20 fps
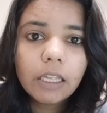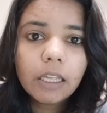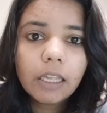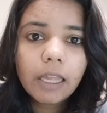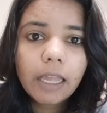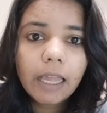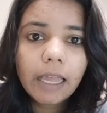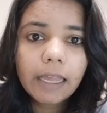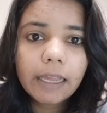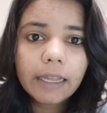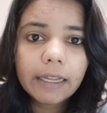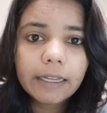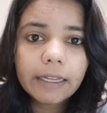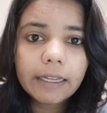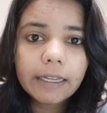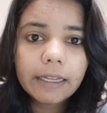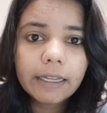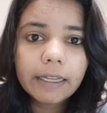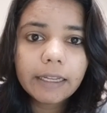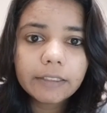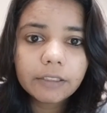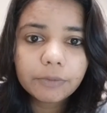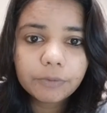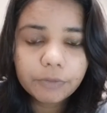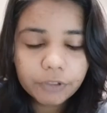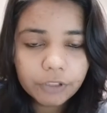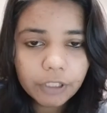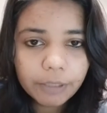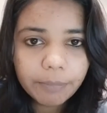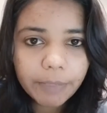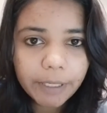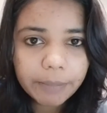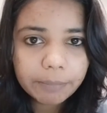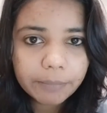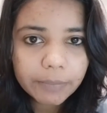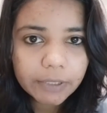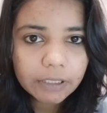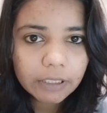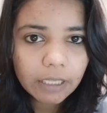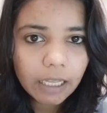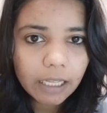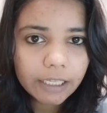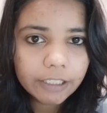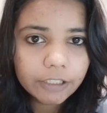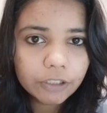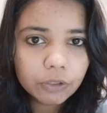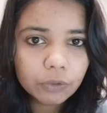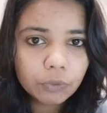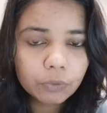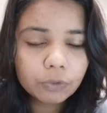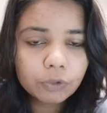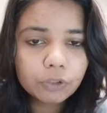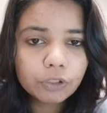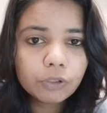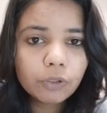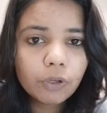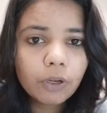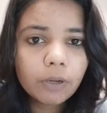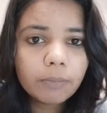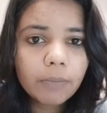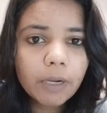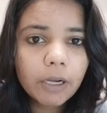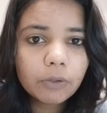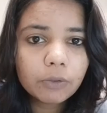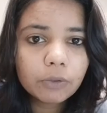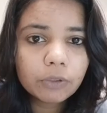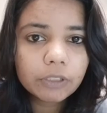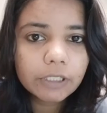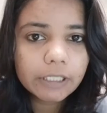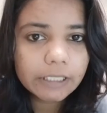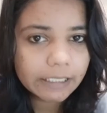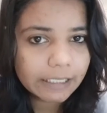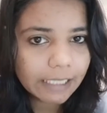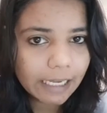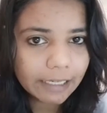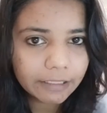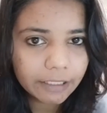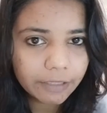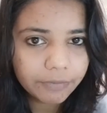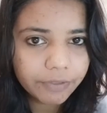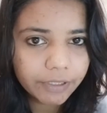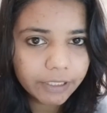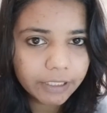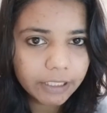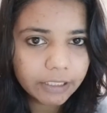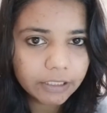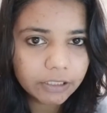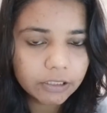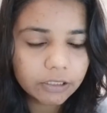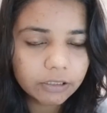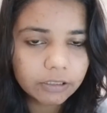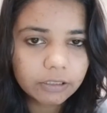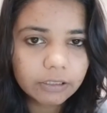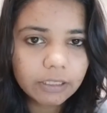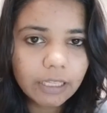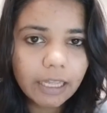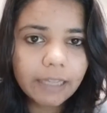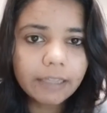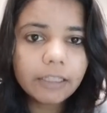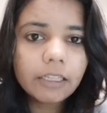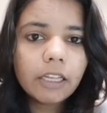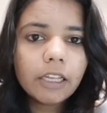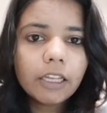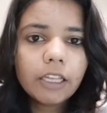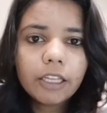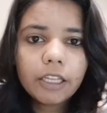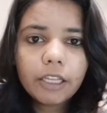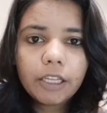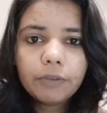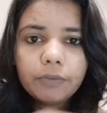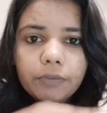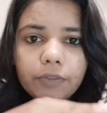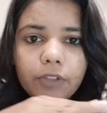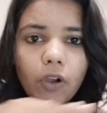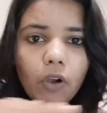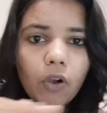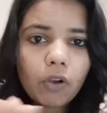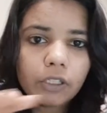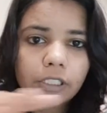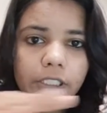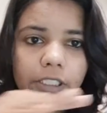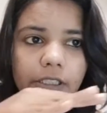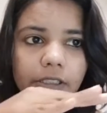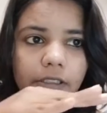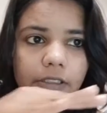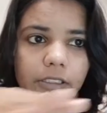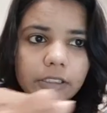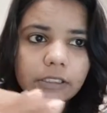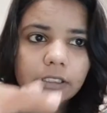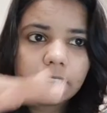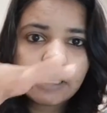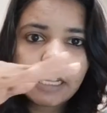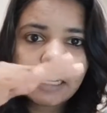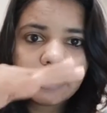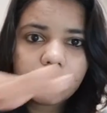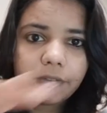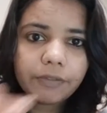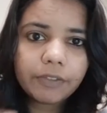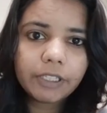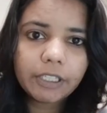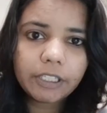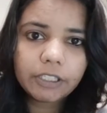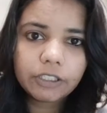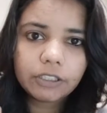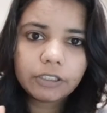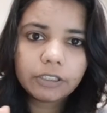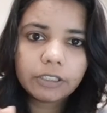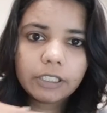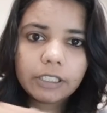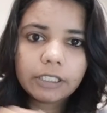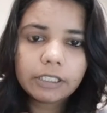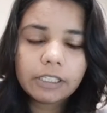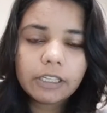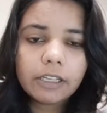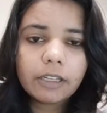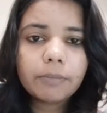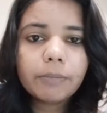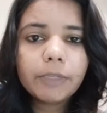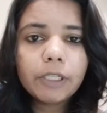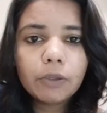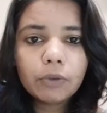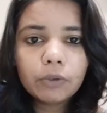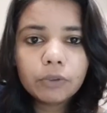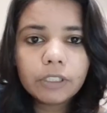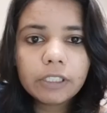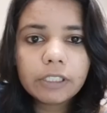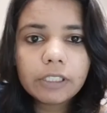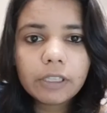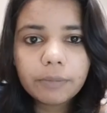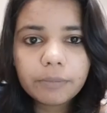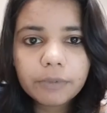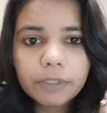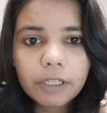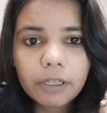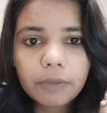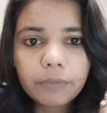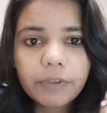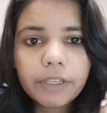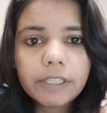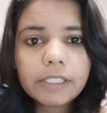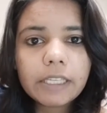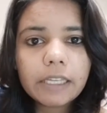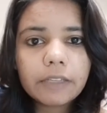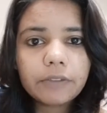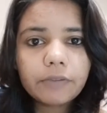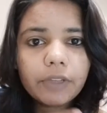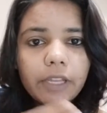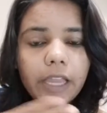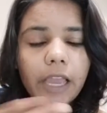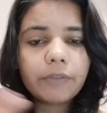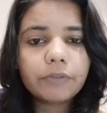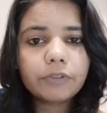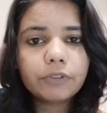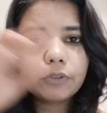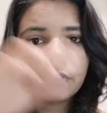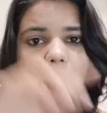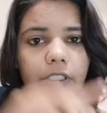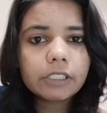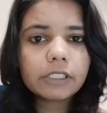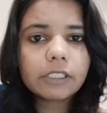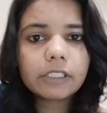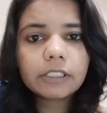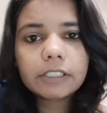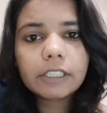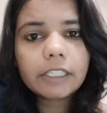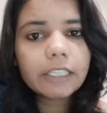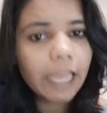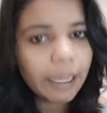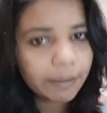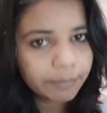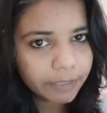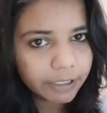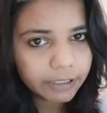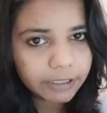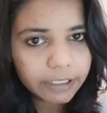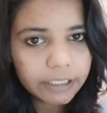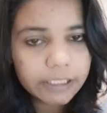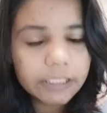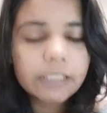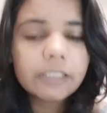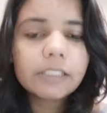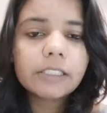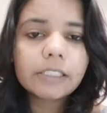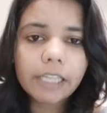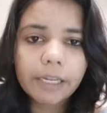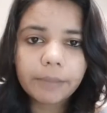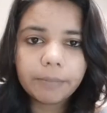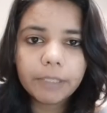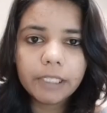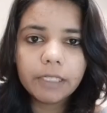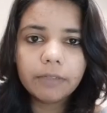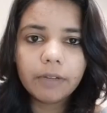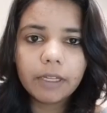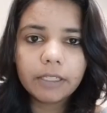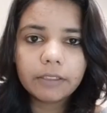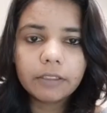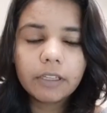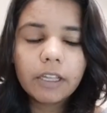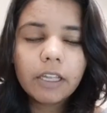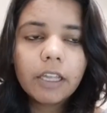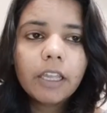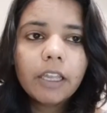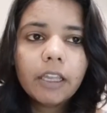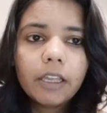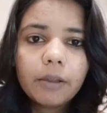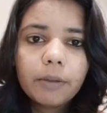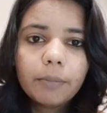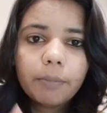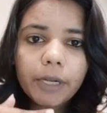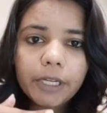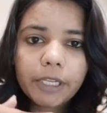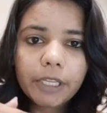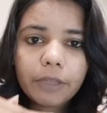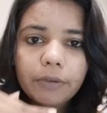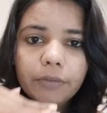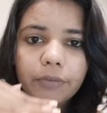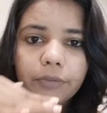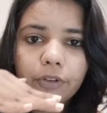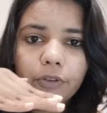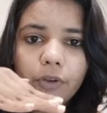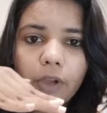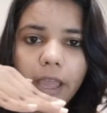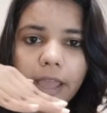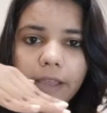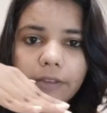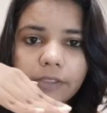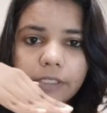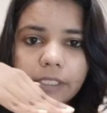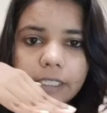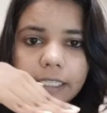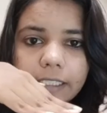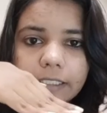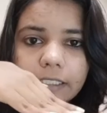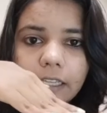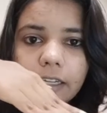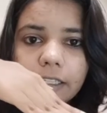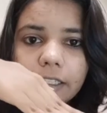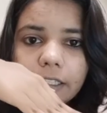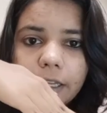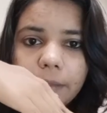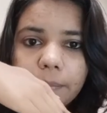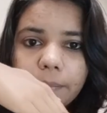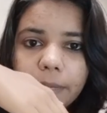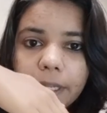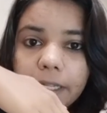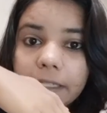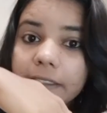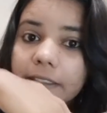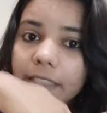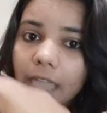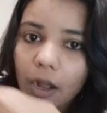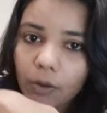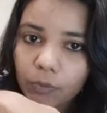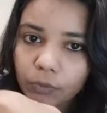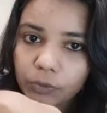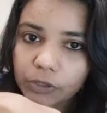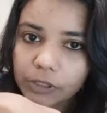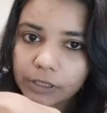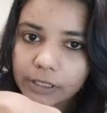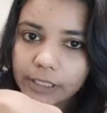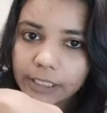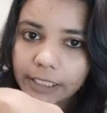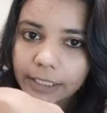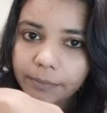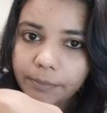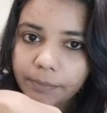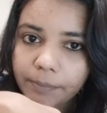and if you remember, I told you about the stratification, that if the horizontal stratification is there below the subsurface and we have to construct a dam, it is a stable one. But if you have strata dipping downstream,